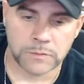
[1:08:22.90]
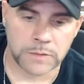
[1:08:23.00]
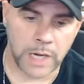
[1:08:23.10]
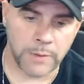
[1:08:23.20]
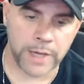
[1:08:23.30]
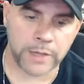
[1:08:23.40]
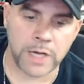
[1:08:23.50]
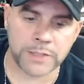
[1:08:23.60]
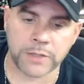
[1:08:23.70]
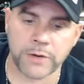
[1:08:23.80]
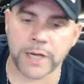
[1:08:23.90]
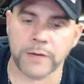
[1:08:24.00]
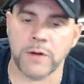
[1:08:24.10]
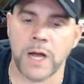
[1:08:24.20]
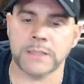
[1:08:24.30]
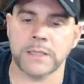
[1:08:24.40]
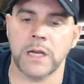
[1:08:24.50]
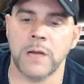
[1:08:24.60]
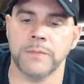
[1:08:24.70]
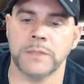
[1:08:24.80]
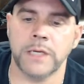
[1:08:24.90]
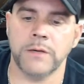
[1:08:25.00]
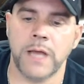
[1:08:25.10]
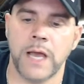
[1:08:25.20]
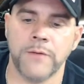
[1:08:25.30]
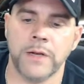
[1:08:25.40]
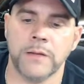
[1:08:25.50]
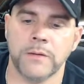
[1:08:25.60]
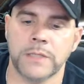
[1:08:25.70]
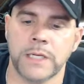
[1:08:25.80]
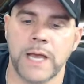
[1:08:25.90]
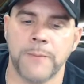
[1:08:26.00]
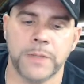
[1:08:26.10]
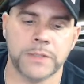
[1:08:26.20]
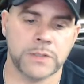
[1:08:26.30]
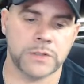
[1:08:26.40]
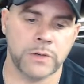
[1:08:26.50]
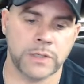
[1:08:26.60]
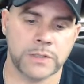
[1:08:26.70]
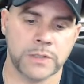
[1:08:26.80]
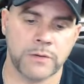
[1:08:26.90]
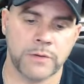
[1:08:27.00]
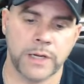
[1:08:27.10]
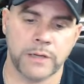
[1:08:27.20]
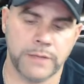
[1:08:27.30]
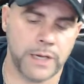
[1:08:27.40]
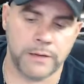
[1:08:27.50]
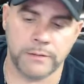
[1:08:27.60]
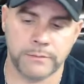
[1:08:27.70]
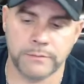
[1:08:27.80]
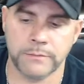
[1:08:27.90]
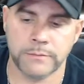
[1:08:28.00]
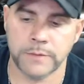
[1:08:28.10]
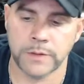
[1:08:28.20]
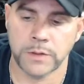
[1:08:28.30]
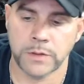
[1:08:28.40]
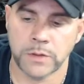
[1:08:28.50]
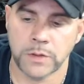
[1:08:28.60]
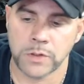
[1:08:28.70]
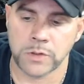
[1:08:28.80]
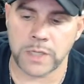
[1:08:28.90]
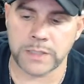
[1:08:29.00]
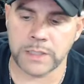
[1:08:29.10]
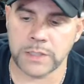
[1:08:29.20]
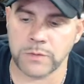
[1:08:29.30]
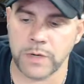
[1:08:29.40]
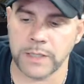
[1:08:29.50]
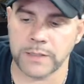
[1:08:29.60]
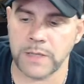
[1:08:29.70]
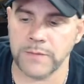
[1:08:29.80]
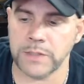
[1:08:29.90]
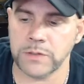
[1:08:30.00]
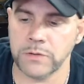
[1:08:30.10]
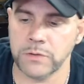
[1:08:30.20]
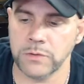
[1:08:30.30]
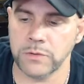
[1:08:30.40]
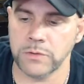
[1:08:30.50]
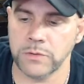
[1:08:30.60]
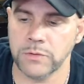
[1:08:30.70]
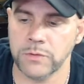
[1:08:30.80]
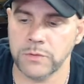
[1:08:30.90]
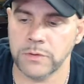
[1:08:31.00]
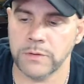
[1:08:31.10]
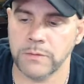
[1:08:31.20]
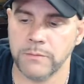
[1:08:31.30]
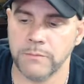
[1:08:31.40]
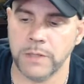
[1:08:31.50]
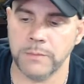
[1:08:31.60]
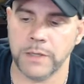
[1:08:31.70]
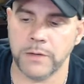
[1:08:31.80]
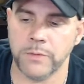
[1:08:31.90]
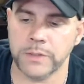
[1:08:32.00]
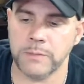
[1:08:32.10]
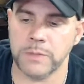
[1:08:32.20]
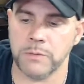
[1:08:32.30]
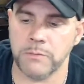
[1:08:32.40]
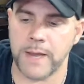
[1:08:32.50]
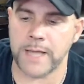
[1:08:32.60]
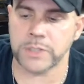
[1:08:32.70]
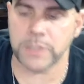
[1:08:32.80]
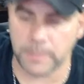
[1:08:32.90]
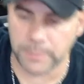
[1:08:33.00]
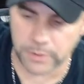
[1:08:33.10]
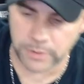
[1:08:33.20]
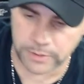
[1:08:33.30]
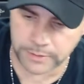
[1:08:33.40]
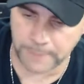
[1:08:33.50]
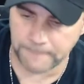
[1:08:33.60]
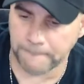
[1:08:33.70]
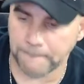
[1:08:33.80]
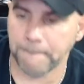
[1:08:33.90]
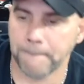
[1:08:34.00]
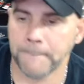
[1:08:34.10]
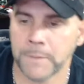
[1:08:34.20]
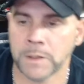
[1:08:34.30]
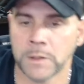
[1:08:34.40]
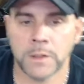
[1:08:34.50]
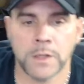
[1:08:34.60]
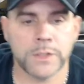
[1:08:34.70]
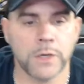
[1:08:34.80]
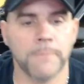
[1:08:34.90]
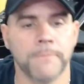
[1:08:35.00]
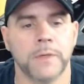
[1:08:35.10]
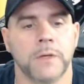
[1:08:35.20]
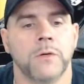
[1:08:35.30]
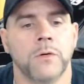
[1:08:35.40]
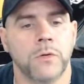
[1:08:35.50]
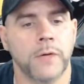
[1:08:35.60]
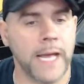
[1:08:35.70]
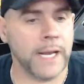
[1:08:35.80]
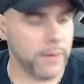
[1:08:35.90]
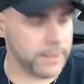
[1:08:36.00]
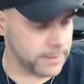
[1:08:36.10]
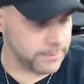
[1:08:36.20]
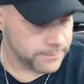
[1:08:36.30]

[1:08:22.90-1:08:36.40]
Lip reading: I ran across a crank and rod setup, didn't have pistons, so I consider running it. Yeah. Krusty is running 72 millimeter with a matched upper. Yep. So, anyways,